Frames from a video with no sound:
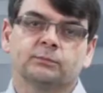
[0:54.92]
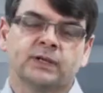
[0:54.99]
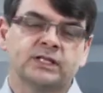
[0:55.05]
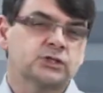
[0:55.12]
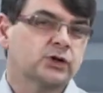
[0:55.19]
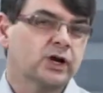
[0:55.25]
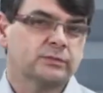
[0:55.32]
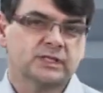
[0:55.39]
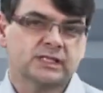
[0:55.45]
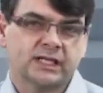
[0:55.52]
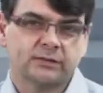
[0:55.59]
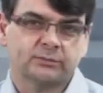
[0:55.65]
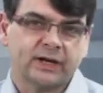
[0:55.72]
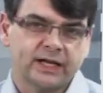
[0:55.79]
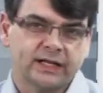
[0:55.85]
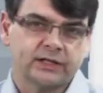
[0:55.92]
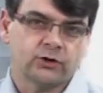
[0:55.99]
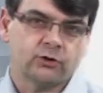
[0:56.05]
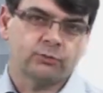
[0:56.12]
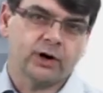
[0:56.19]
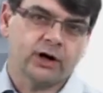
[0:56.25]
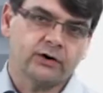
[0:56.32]
Pentagram is led by Eddie
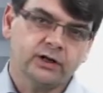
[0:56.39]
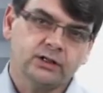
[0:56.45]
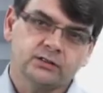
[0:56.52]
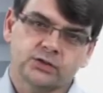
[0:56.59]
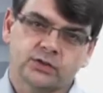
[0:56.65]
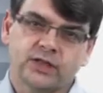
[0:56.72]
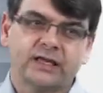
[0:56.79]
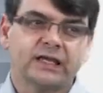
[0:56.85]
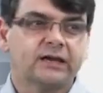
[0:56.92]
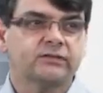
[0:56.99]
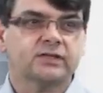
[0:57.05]
Opara, so they gave